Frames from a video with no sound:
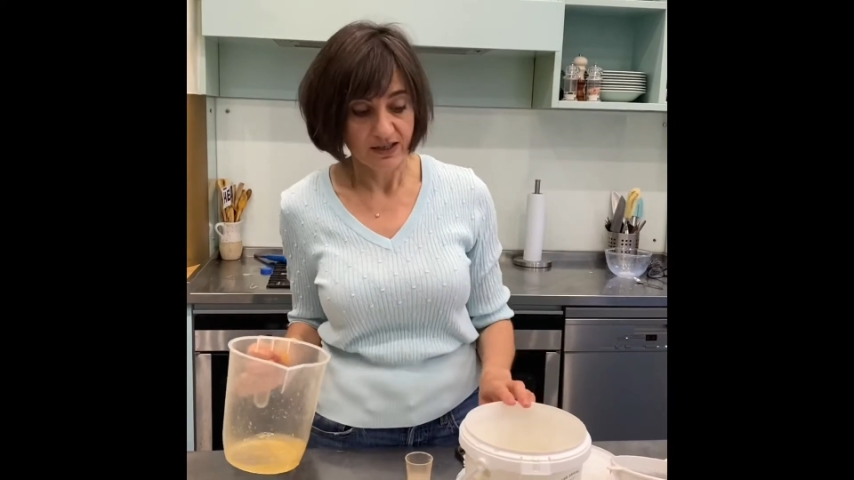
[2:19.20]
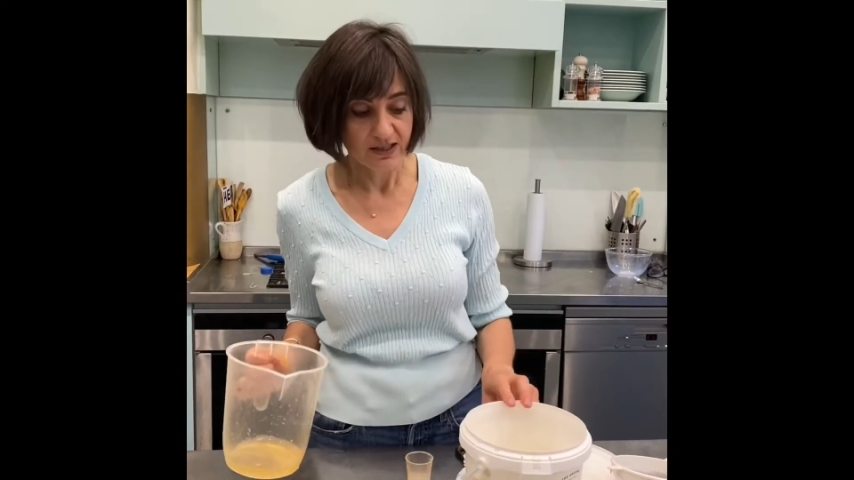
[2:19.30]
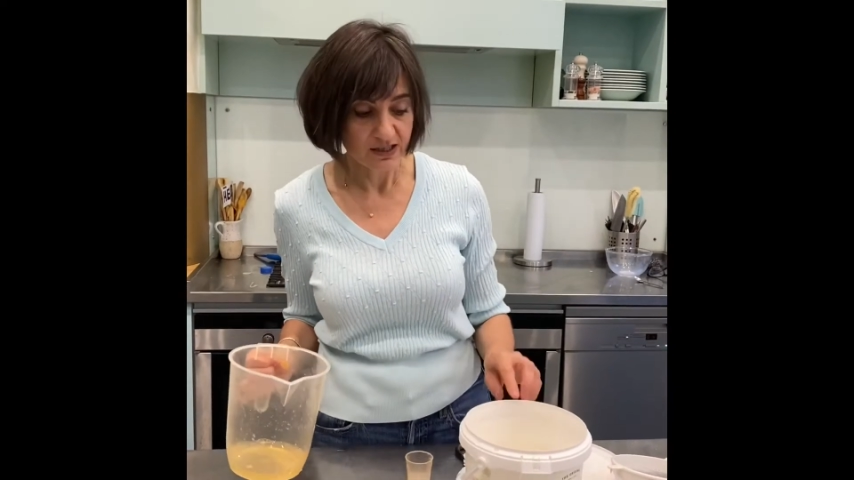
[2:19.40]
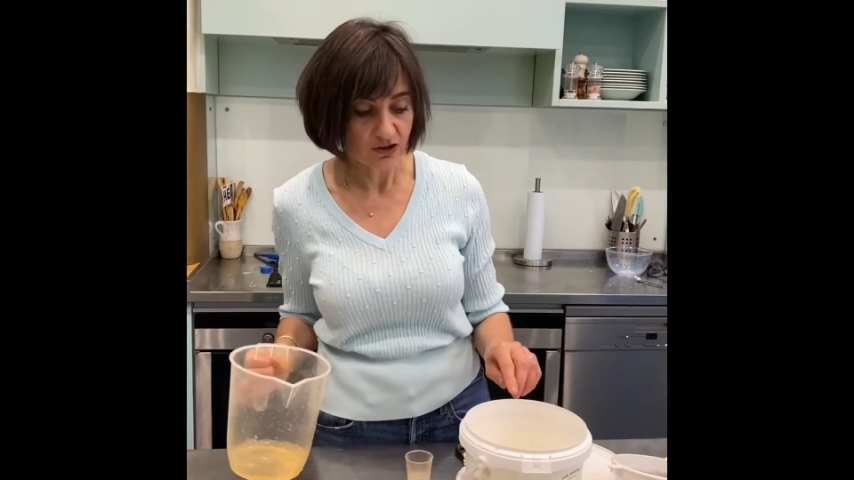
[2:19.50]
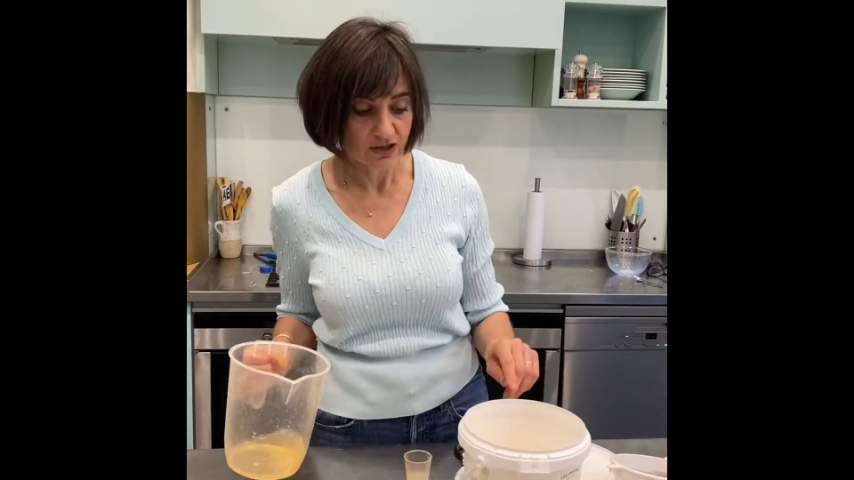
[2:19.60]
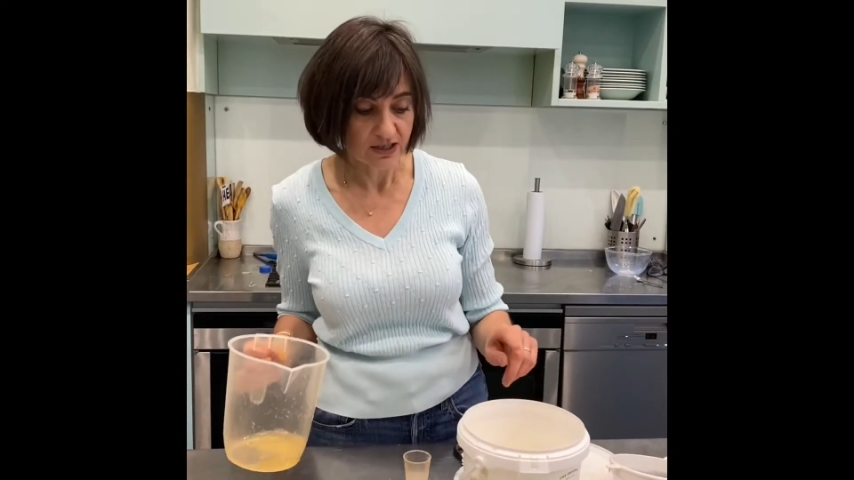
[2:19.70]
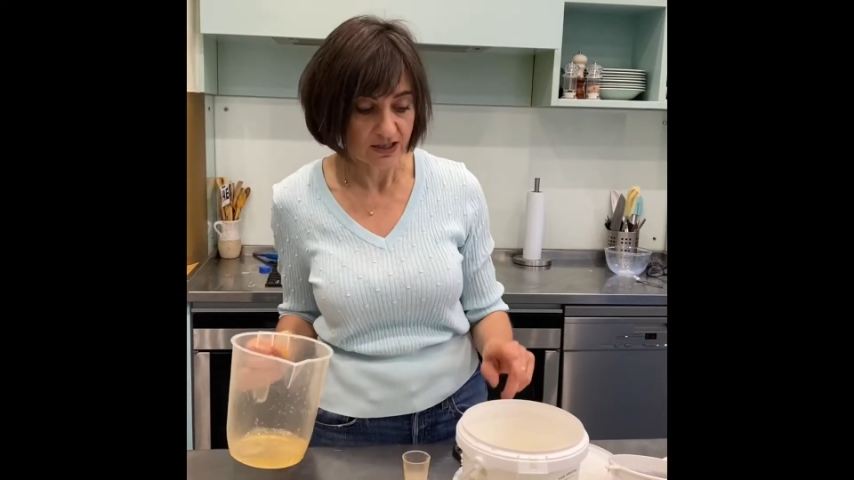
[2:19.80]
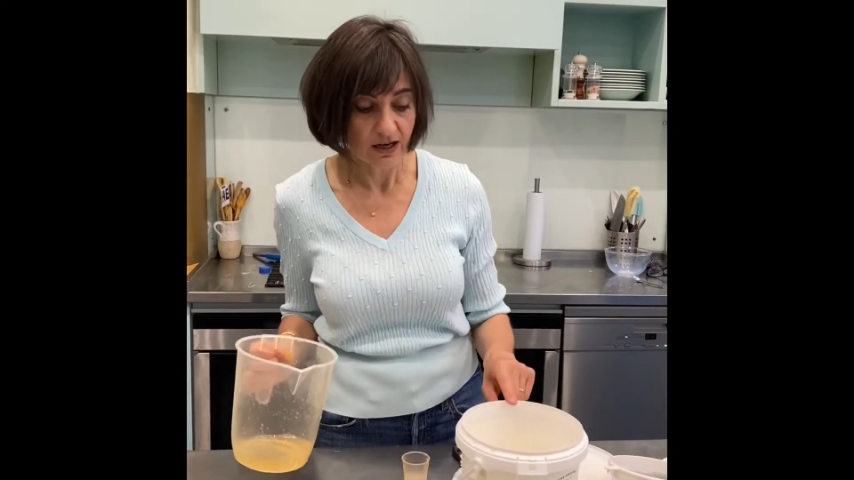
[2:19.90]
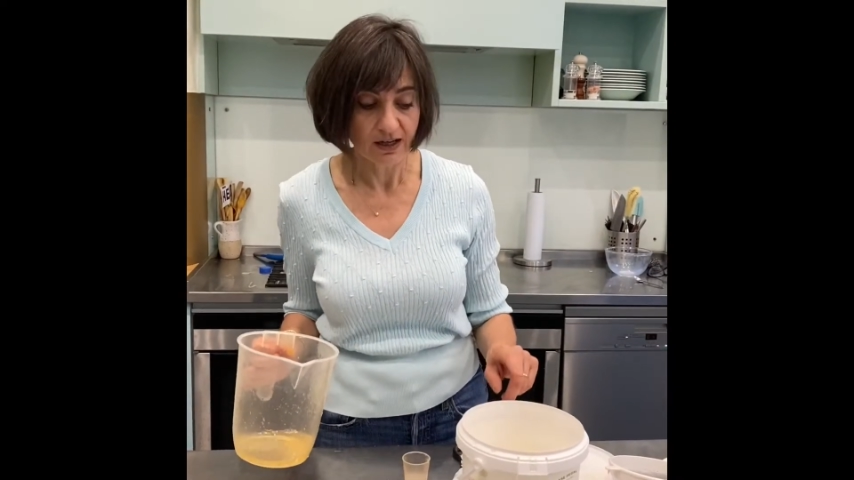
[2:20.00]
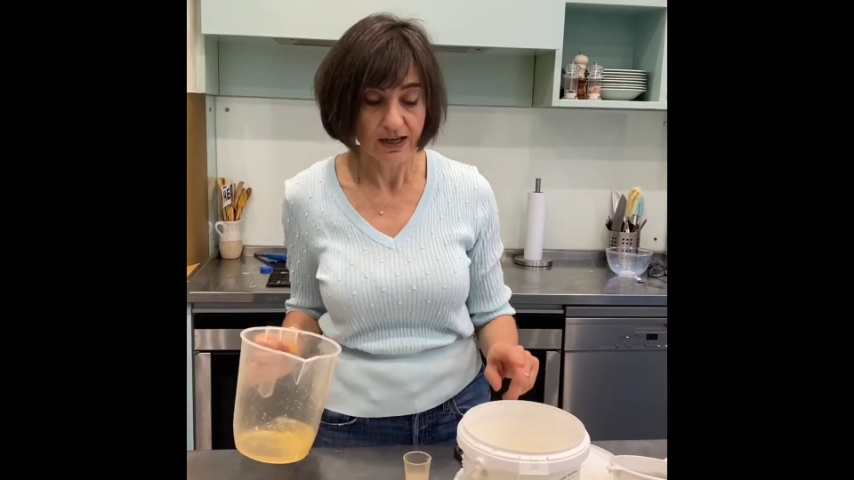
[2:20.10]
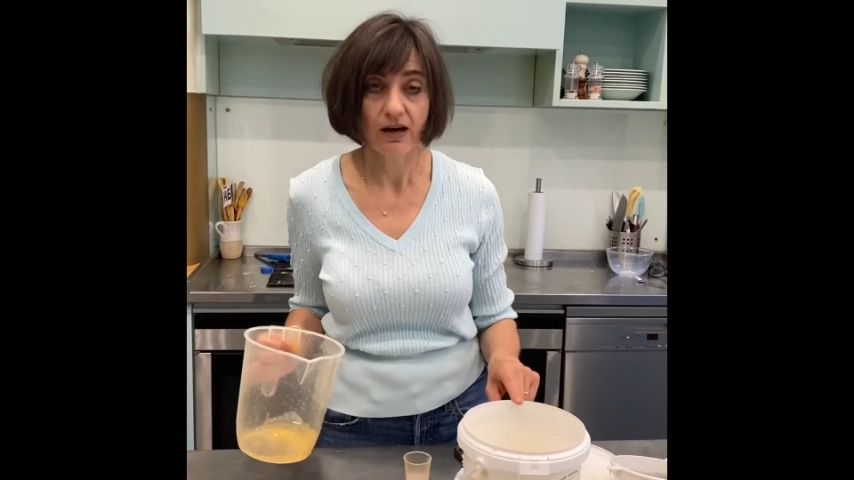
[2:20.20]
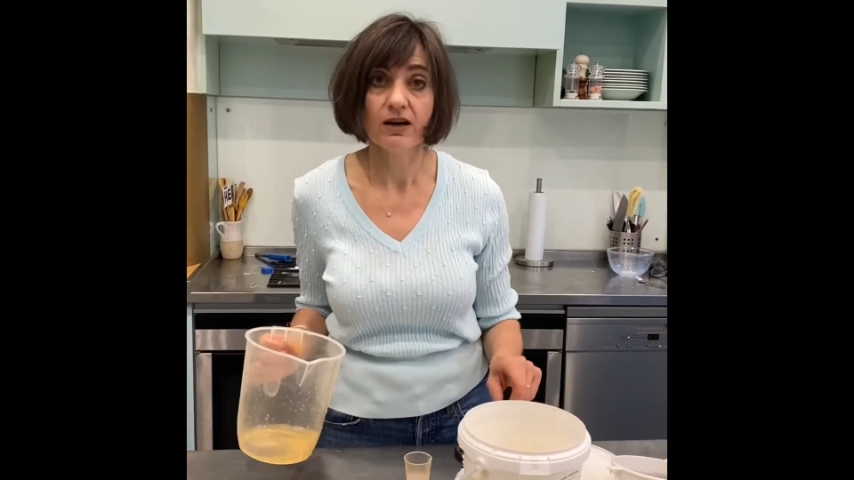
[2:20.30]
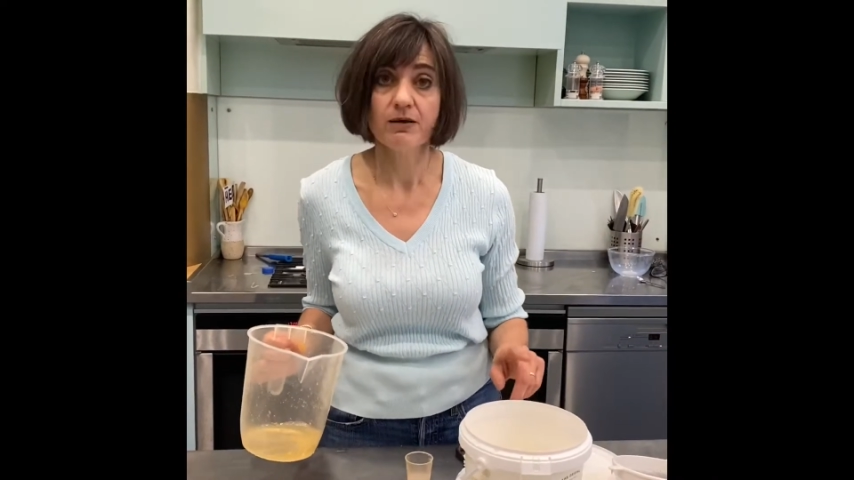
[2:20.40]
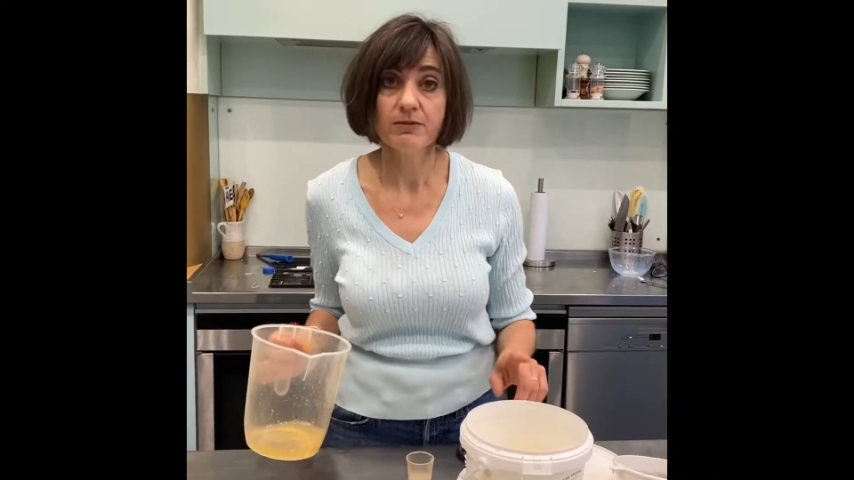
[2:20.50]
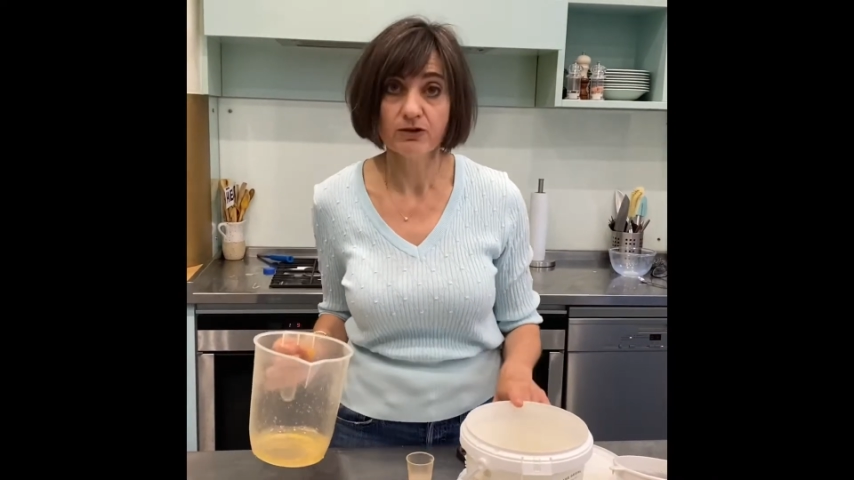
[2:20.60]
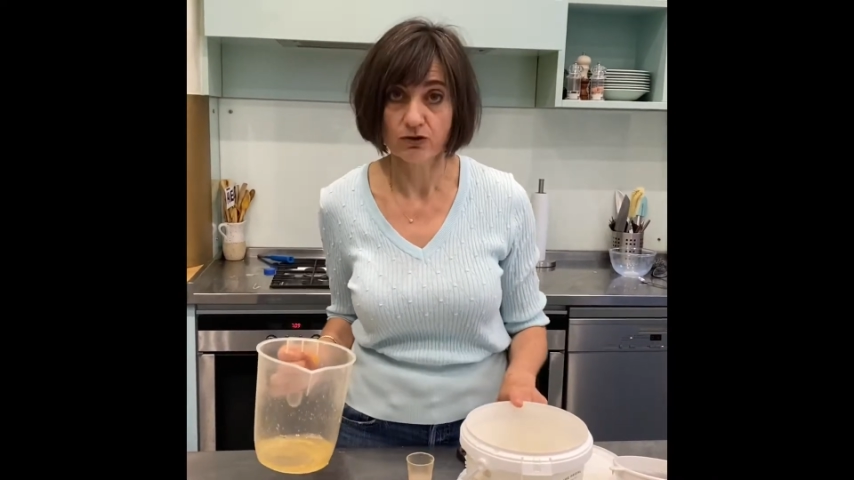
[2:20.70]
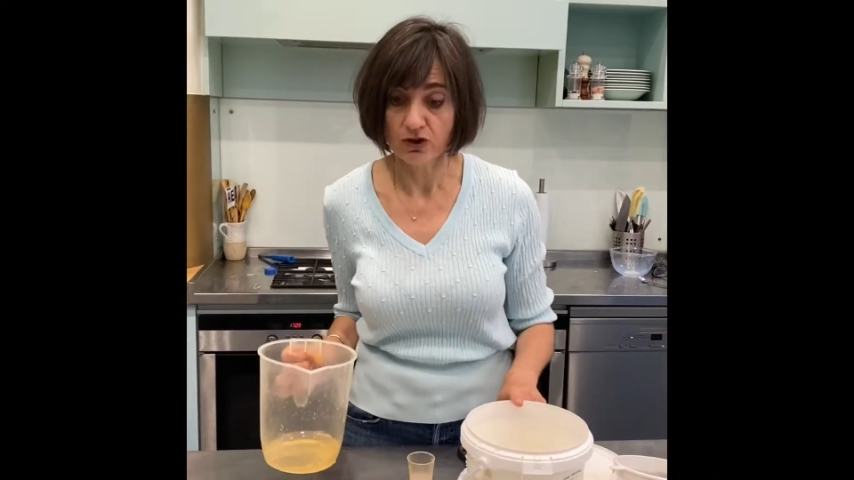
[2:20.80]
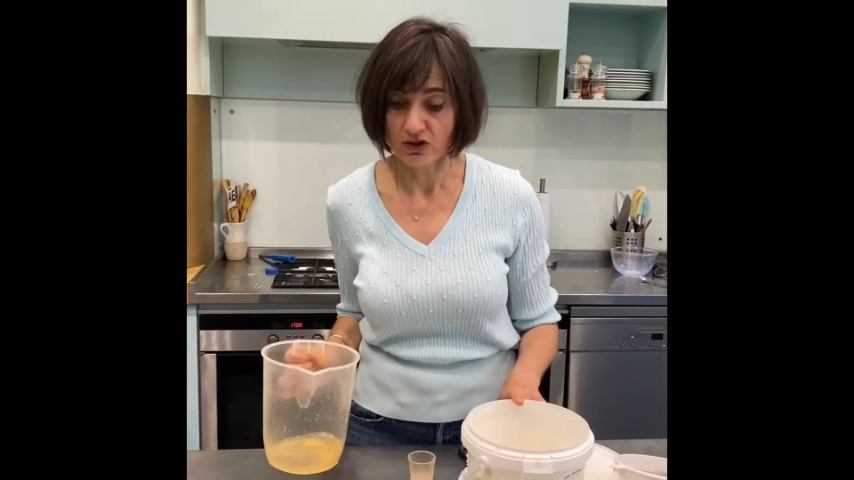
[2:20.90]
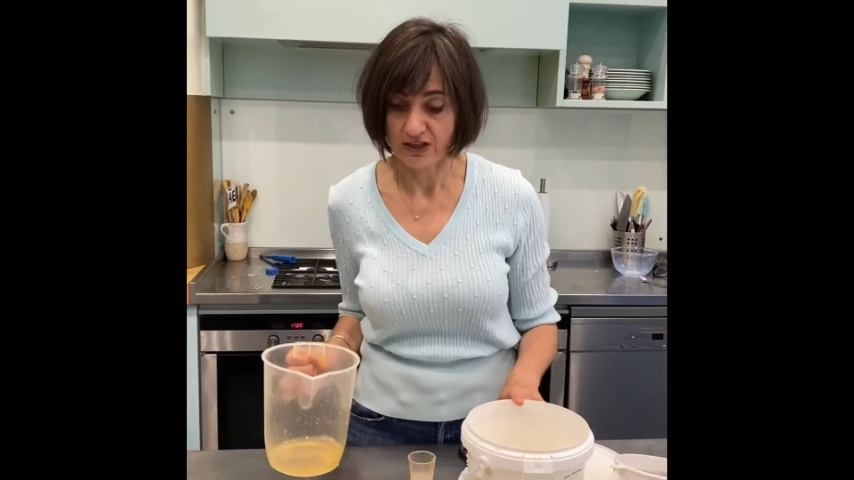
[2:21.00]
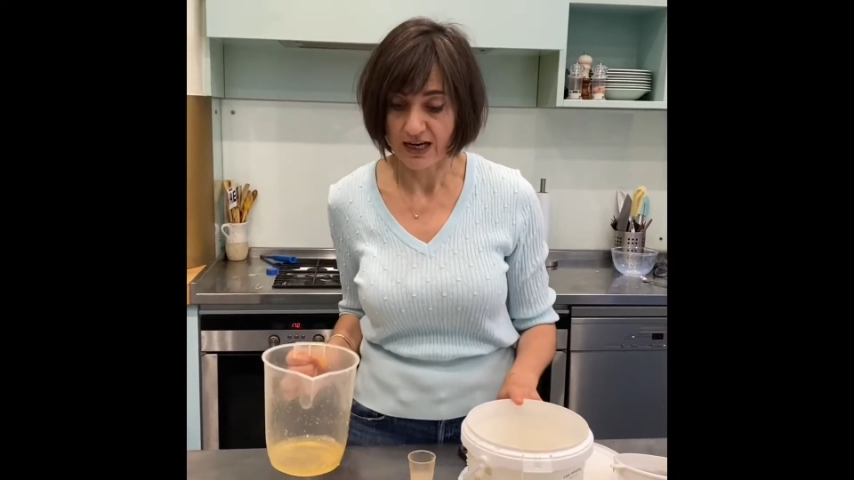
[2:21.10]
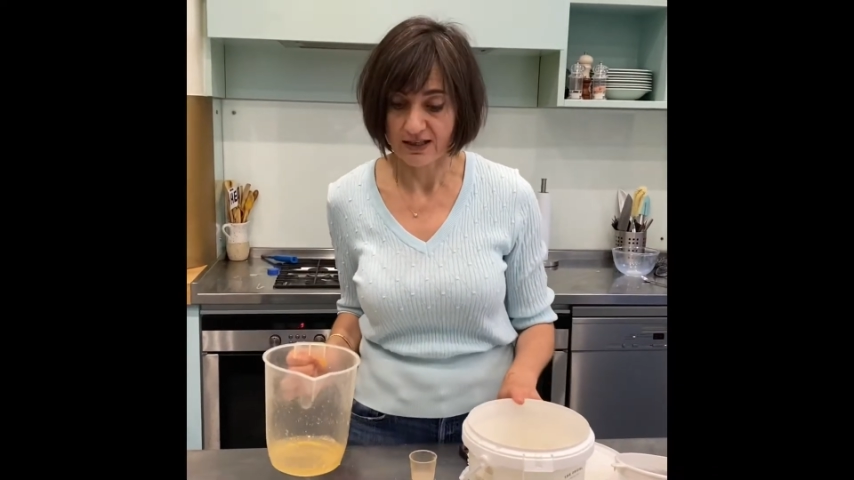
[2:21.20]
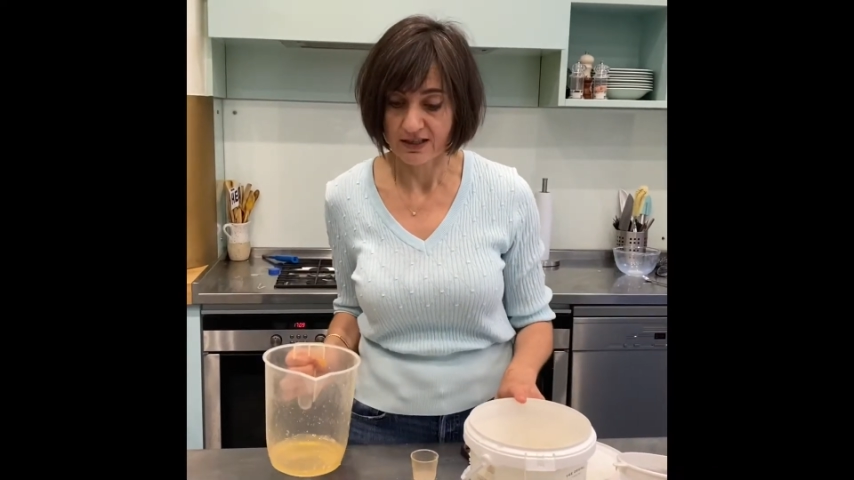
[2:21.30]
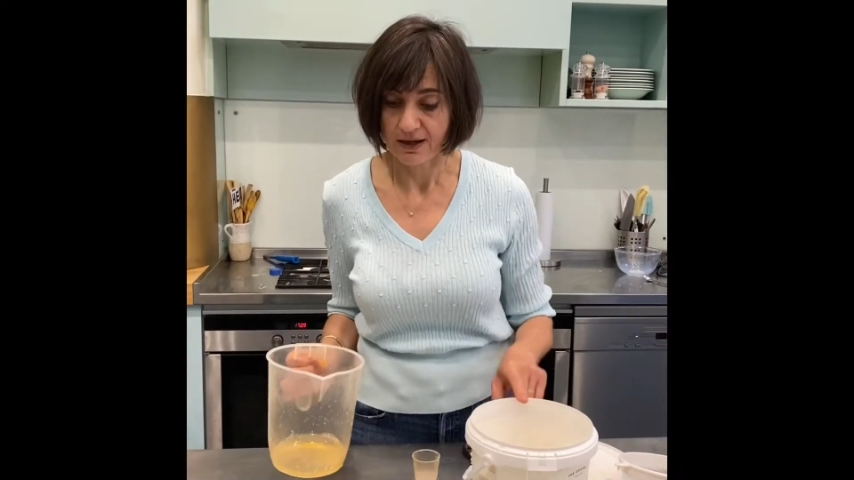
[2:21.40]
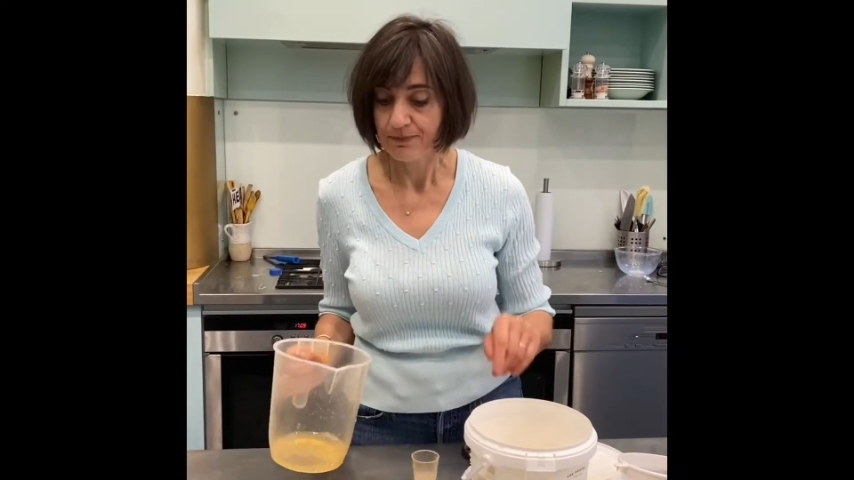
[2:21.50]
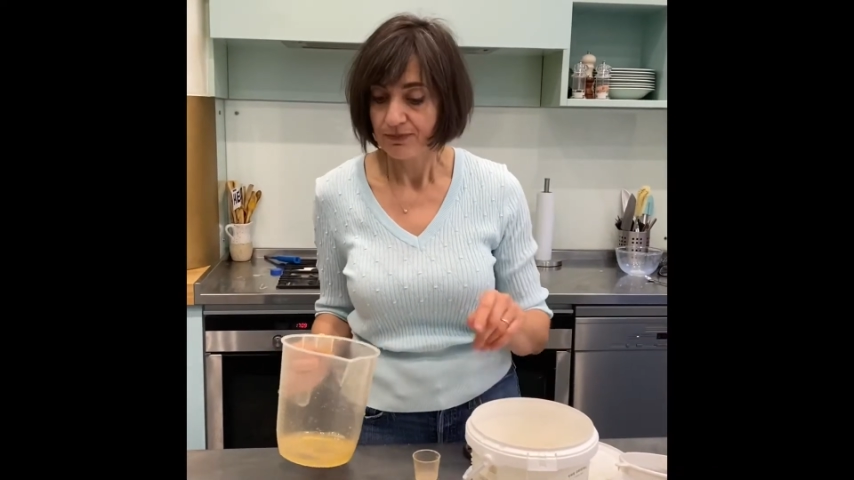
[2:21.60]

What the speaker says: and it's got a slightly higher mineral content.